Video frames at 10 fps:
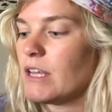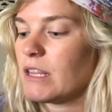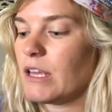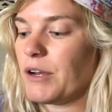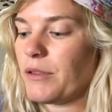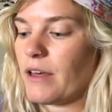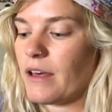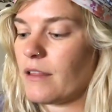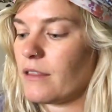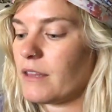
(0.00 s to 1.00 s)

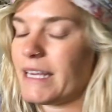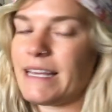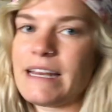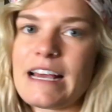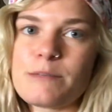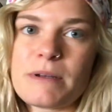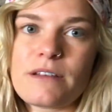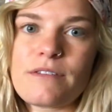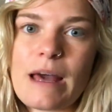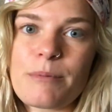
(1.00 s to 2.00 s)
the heat aspect
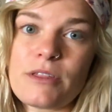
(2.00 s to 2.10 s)
of that,